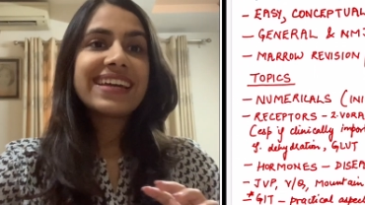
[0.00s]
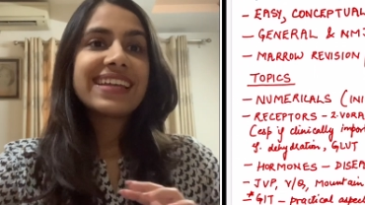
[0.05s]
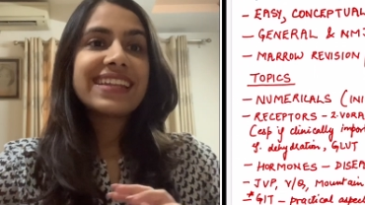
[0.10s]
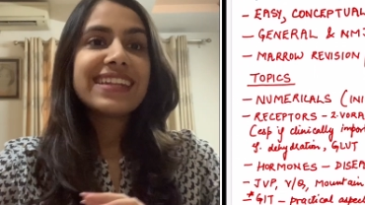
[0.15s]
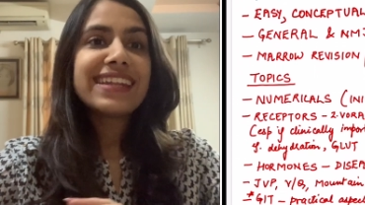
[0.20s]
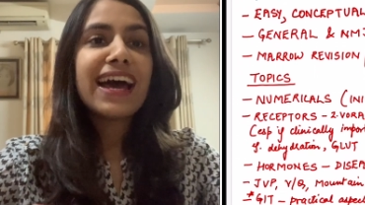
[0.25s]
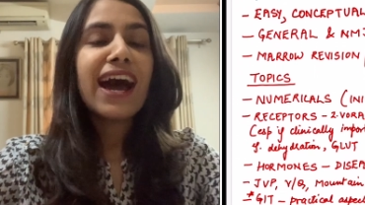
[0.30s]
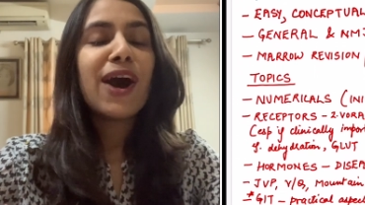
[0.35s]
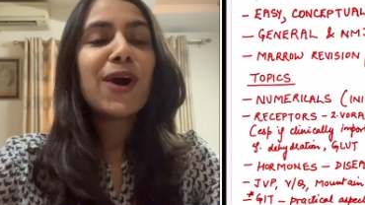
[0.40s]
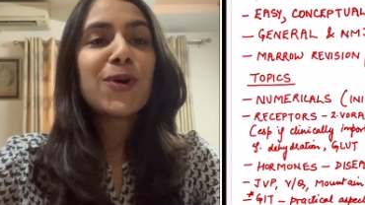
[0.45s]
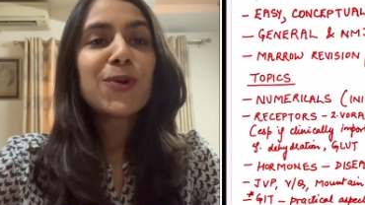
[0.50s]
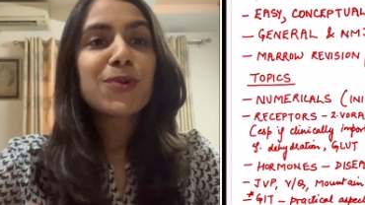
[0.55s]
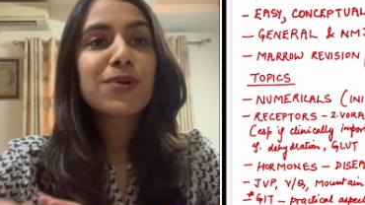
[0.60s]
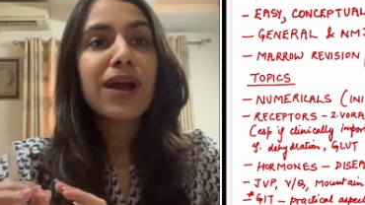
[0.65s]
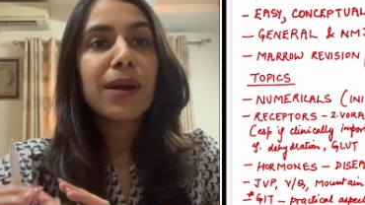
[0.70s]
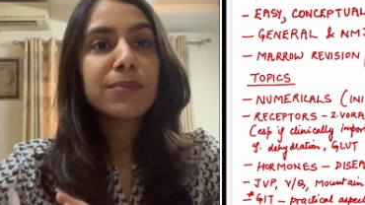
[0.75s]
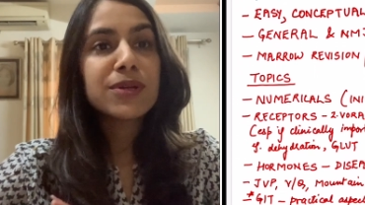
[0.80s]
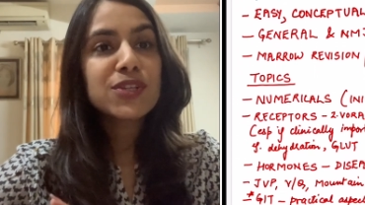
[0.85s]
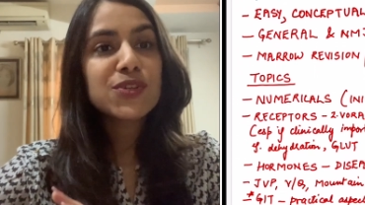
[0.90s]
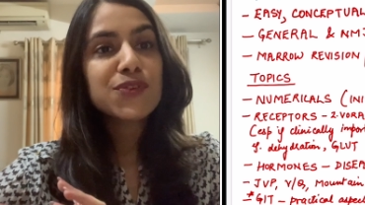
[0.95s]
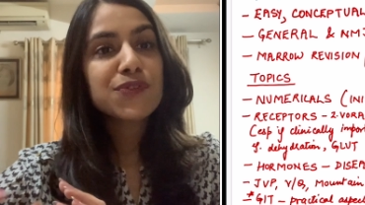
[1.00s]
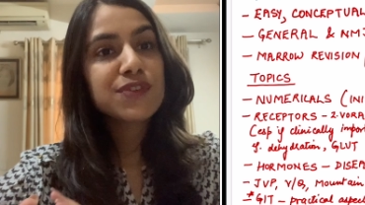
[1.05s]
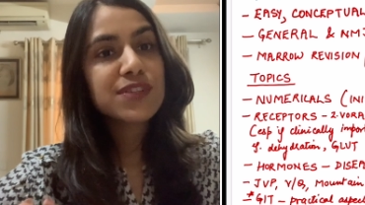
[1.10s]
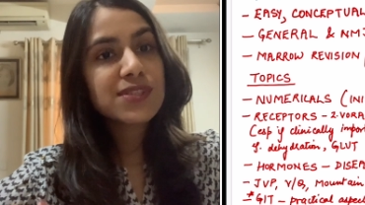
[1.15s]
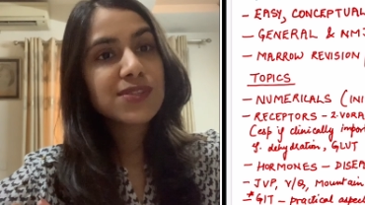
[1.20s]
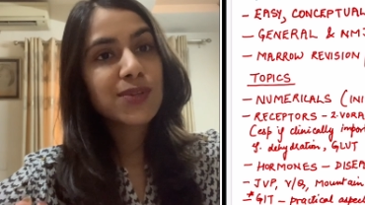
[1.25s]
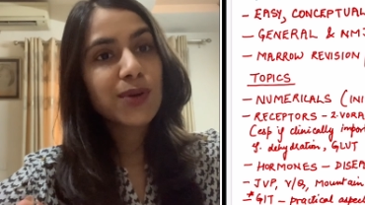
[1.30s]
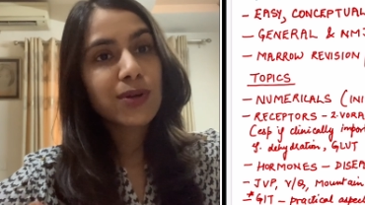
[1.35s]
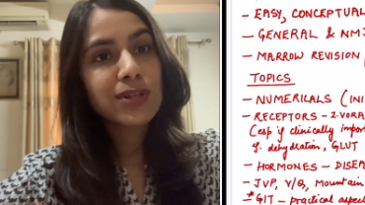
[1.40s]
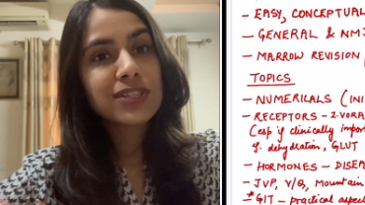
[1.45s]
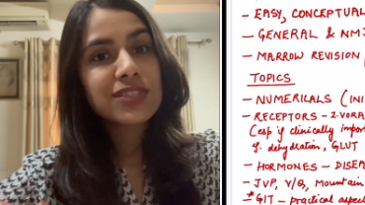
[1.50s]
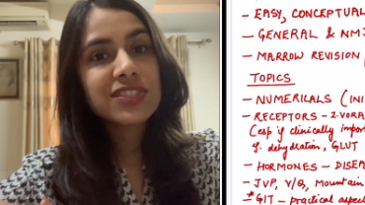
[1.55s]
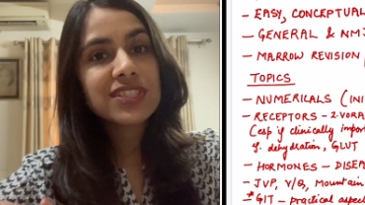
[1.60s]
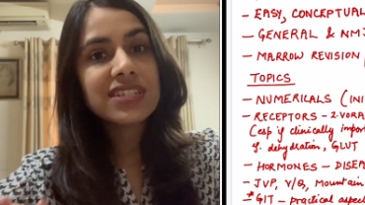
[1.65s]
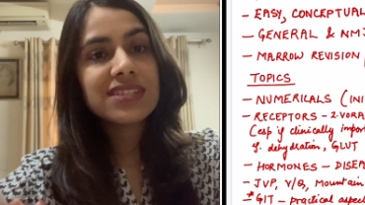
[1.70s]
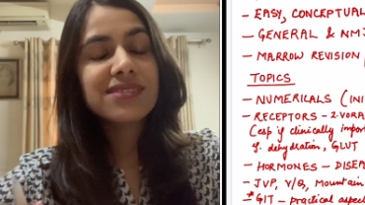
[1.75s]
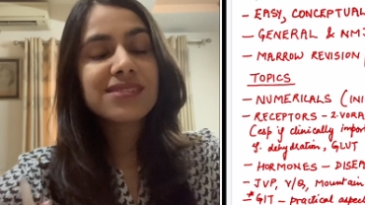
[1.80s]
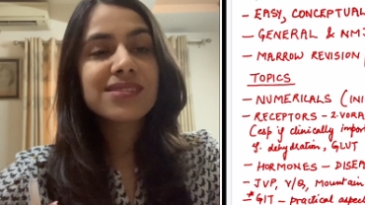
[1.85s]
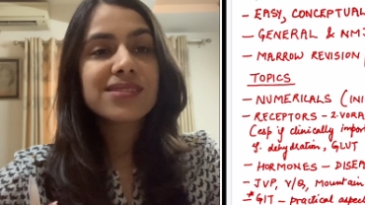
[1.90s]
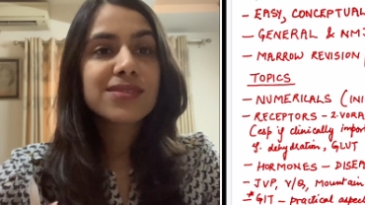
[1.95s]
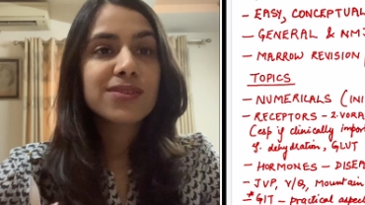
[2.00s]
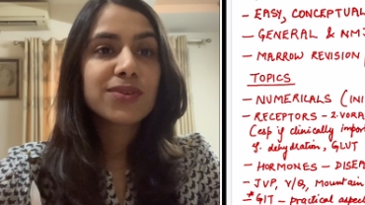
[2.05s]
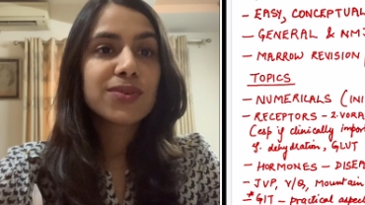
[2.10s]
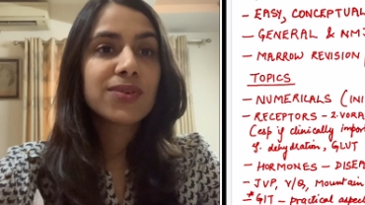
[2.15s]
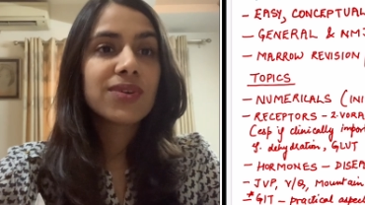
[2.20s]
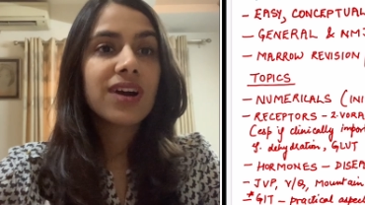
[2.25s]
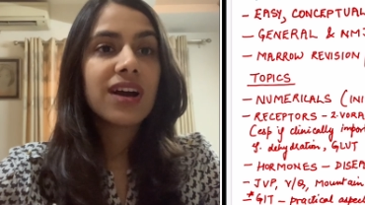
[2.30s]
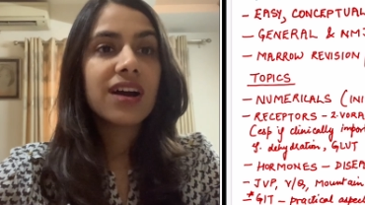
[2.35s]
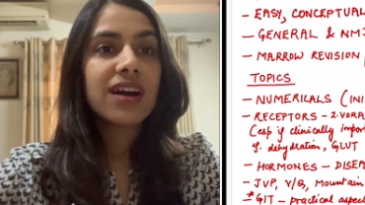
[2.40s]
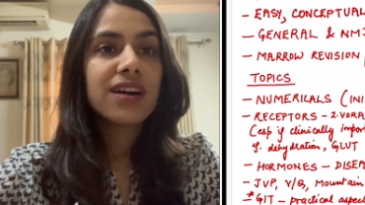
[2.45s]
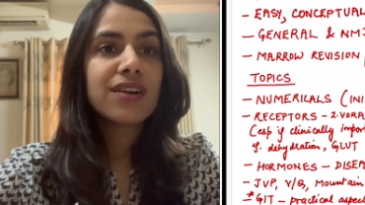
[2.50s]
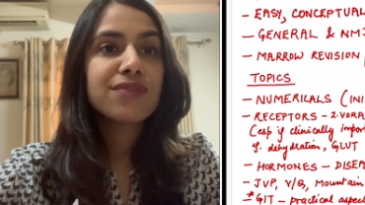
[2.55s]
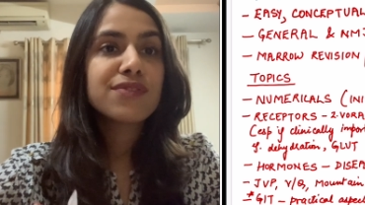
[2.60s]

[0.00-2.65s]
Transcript: now, coming to physiology, so uh,